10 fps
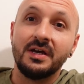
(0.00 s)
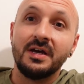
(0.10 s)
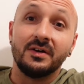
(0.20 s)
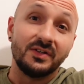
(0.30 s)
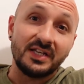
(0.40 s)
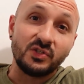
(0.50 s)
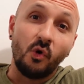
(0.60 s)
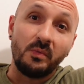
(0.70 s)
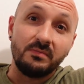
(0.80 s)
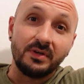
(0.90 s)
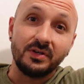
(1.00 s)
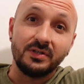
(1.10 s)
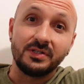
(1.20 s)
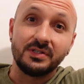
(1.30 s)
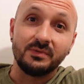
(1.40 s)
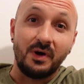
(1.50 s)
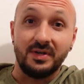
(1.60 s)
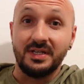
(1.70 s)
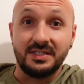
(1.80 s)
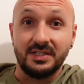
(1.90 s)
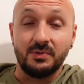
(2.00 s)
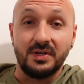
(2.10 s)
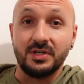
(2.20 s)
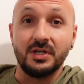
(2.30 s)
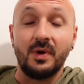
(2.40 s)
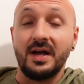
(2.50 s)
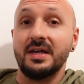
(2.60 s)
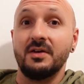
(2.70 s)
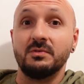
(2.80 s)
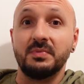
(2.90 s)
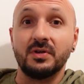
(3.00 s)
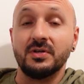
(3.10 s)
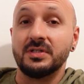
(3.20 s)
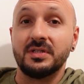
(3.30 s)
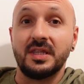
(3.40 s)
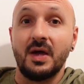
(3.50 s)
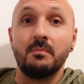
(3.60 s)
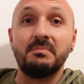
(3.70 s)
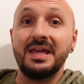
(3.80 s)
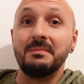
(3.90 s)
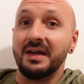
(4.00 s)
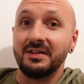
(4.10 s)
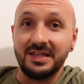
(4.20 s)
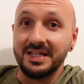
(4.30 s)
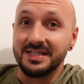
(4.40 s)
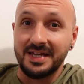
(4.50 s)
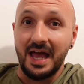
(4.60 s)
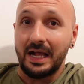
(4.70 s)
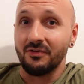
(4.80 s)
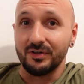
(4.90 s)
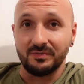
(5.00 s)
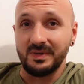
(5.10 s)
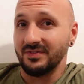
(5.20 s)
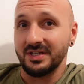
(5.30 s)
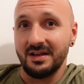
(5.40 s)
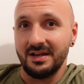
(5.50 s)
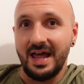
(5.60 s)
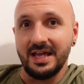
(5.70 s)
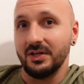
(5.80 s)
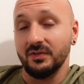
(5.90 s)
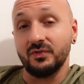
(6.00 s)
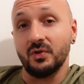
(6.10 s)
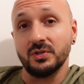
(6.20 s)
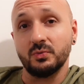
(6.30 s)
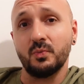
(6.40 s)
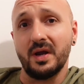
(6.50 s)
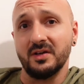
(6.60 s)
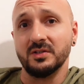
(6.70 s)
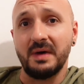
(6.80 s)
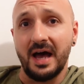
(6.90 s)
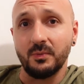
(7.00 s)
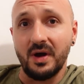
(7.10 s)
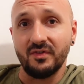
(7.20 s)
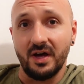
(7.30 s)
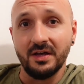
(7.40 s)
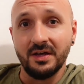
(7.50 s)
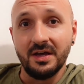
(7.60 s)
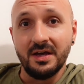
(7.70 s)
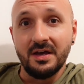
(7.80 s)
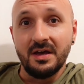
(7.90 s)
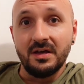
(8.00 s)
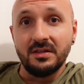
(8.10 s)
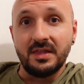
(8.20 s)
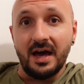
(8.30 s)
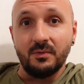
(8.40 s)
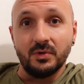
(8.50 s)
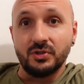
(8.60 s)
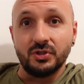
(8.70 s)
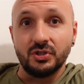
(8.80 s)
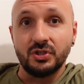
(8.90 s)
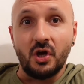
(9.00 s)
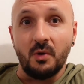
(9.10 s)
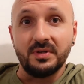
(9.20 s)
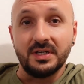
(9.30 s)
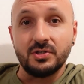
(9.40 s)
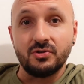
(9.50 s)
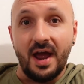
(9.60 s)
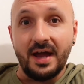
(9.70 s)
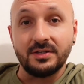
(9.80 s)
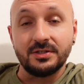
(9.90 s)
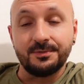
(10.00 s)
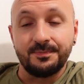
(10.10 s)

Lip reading: And that's normally because, well, in this situation in a way, it was because they were beaming the internet across from the other side of the lake, and of course when it was bad weather, that was just stopped in its tracks.